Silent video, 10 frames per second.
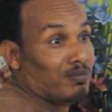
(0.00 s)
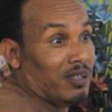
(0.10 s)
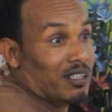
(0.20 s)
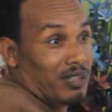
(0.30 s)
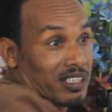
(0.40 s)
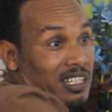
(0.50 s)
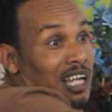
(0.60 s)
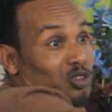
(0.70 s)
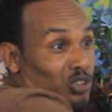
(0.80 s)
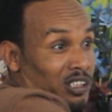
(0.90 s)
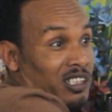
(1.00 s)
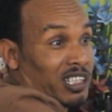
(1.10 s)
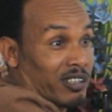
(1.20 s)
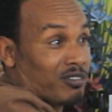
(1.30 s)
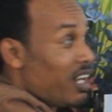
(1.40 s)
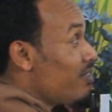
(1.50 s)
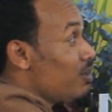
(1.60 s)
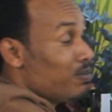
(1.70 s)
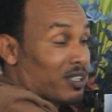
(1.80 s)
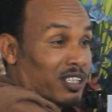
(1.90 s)
But he's not only a slave
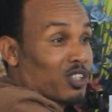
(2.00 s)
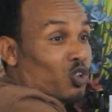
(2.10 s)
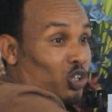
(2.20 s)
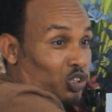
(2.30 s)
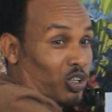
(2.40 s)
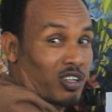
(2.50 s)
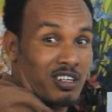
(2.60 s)
driver, but he's also